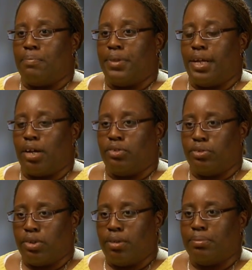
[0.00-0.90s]
that I
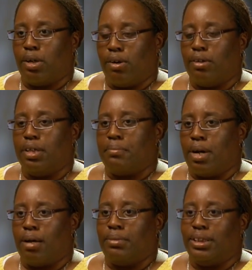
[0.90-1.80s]
grew up calling
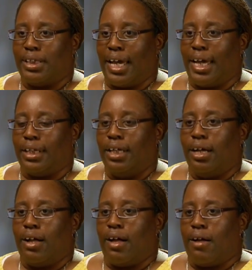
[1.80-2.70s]
mom and dad,
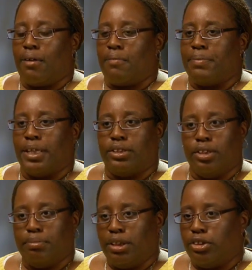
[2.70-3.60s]
that
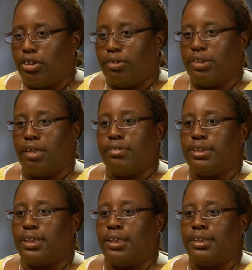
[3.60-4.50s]
took me to church every
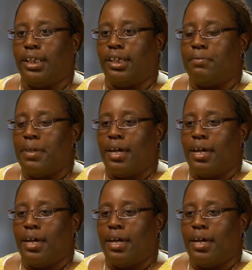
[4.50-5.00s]
Sunday,